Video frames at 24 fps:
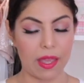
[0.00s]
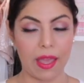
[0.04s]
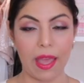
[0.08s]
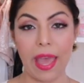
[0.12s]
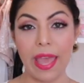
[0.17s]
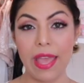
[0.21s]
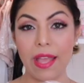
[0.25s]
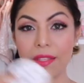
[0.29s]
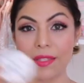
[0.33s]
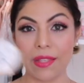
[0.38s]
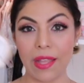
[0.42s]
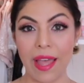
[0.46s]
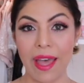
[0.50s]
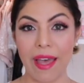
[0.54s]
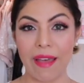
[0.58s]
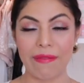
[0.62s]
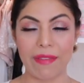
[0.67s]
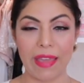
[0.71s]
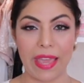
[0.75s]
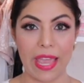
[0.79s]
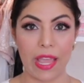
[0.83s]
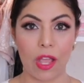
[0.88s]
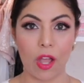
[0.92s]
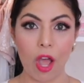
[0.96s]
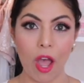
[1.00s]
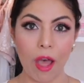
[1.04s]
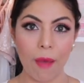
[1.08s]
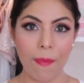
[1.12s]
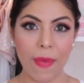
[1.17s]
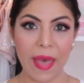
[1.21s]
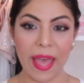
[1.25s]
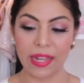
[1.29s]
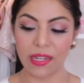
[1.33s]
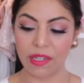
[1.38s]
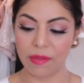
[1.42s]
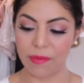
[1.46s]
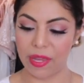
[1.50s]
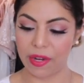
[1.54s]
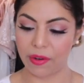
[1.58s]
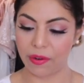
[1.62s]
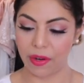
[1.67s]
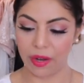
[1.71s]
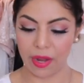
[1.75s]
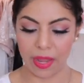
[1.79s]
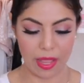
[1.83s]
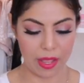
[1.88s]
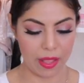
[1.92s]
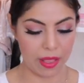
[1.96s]
I also have a compact
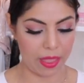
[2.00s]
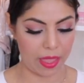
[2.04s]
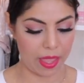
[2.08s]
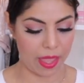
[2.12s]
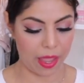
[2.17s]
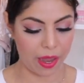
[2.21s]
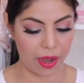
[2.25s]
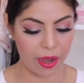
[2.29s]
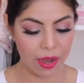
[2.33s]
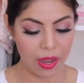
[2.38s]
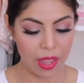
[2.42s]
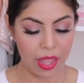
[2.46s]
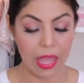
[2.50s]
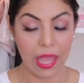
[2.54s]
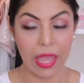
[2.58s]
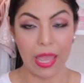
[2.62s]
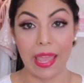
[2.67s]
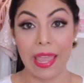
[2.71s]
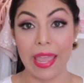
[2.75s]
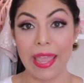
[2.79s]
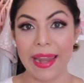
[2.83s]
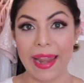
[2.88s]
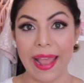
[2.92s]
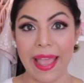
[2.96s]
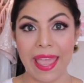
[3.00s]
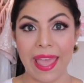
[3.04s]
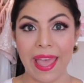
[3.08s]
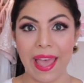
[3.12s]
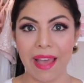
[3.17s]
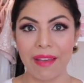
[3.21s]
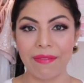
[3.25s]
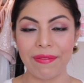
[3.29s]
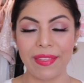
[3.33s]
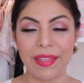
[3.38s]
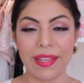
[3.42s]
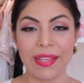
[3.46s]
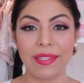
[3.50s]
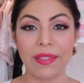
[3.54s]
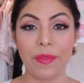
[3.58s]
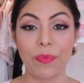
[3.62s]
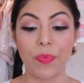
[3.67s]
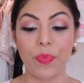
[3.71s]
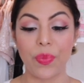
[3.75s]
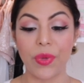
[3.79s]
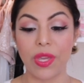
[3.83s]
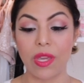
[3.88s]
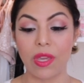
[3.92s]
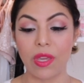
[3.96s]
mirror in there, and I have this
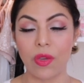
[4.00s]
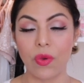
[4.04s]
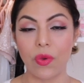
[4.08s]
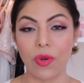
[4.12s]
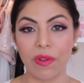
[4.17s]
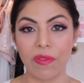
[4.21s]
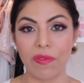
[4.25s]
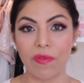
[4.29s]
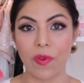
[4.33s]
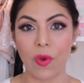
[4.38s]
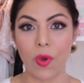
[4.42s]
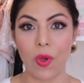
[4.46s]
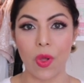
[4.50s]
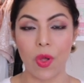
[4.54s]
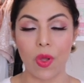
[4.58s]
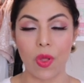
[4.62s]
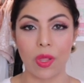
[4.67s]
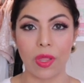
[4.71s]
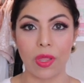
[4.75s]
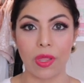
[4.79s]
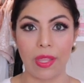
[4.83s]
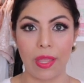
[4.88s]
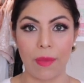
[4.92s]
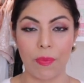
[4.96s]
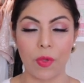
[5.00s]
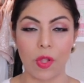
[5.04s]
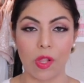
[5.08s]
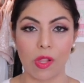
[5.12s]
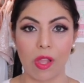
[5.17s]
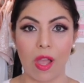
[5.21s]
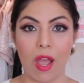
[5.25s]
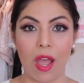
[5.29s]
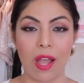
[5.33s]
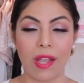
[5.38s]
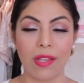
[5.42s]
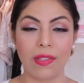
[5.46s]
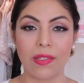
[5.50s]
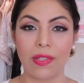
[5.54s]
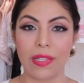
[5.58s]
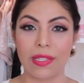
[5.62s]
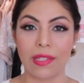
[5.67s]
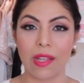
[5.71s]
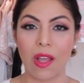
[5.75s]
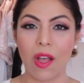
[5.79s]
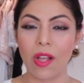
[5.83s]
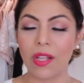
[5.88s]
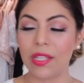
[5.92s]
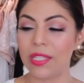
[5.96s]
beautiful lip gloss.
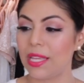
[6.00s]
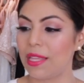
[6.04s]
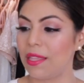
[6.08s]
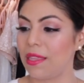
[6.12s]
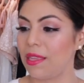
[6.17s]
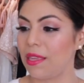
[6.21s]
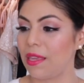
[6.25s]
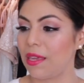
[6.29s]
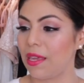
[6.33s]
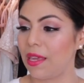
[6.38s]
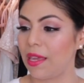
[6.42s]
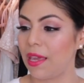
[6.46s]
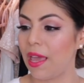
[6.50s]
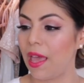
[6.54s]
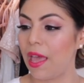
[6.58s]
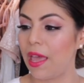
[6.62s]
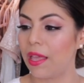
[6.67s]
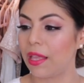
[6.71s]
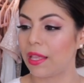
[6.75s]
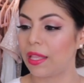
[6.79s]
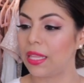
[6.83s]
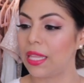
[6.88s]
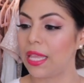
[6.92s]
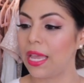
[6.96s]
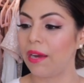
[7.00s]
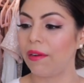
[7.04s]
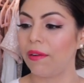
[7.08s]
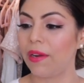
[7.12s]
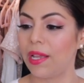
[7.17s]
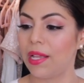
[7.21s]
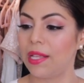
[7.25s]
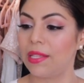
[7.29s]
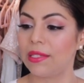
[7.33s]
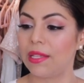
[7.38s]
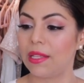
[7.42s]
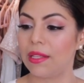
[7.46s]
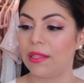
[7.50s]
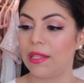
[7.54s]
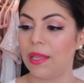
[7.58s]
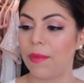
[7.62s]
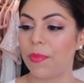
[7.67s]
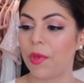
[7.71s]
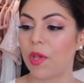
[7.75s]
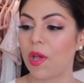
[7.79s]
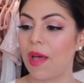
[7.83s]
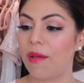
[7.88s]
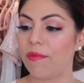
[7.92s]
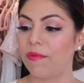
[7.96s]
It's called the Clarins
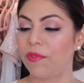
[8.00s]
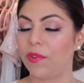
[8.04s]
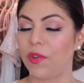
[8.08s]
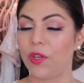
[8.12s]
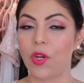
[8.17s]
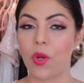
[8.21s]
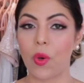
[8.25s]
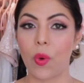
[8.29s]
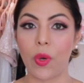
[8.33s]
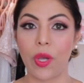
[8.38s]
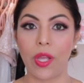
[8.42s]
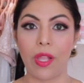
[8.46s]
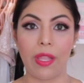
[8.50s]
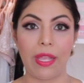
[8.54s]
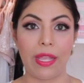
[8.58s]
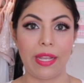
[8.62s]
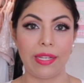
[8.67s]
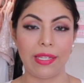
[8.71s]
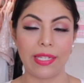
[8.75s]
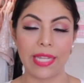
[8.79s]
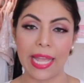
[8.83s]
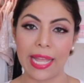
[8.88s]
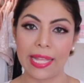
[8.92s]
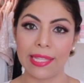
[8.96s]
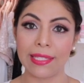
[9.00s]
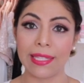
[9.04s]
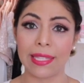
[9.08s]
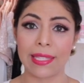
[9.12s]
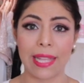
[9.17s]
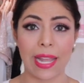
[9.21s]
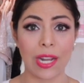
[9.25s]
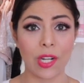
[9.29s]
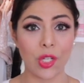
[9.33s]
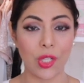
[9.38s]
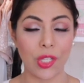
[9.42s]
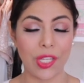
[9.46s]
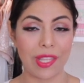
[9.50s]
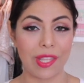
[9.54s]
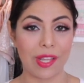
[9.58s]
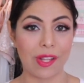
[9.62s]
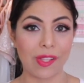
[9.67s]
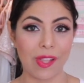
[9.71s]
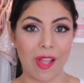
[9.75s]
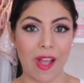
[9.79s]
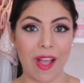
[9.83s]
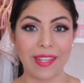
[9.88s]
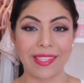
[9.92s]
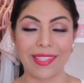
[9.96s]
Lip Comfort Oil Intense. It's actually the
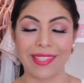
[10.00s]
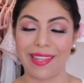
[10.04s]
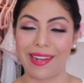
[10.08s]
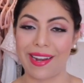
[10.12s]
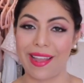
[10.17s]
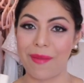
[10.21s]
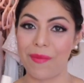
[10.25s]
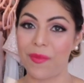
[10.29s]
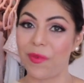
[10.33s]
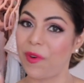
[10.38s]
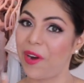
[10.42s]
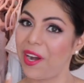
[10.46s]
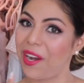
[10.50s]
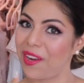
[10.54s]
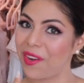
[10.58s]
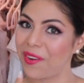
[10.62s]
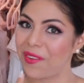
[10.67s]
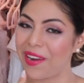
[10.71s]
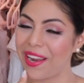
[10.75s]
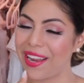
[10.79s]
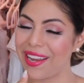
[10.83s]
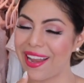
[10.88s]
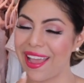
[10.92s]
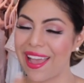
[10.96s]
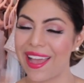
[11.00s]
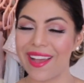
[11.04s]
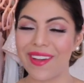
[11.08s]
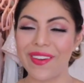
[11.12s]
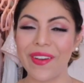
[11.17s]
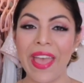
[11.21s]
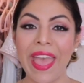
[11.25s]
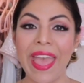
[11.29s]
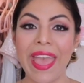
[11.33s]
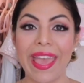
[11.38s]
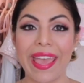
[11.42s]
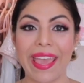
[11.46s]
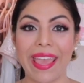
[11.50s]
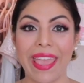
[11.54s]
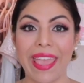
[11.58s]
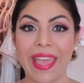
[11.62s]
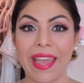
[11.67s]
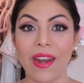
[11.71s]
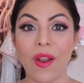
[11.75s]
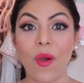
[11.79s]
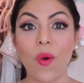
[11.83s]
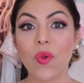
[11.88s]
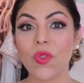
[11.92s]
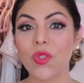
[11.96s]
gloss that I'm wearing right now,
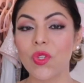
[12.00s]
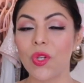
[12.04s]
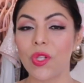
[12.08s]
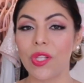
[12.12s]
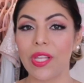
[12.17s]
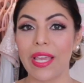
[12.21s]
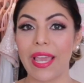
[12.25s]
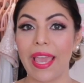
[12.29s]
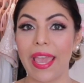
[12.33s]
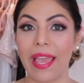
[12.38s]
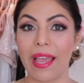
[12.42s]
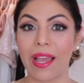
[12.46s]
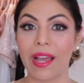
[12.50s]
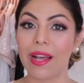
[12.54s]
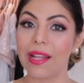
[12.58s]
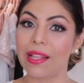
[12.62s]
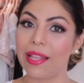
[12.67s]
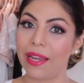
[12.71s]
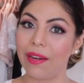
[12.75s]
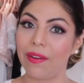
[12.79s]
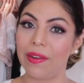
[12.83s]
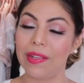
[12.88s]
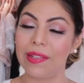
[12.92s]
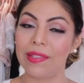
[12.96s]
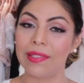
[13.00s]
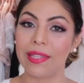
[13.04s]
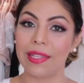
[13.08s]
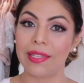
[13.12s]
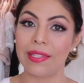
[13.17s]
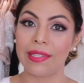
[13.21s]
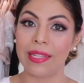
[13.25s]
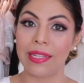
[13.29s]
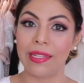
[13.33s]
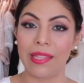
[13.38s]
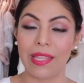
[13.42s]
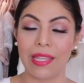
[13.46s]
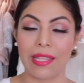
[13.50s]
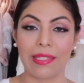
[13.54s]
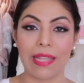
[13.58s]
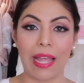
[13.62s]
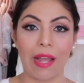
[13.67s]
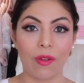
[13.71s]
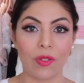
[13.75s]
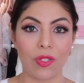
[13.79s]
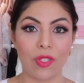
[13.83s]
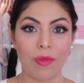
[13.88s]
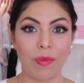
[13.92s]
and Oaktolly and Clarins sent this out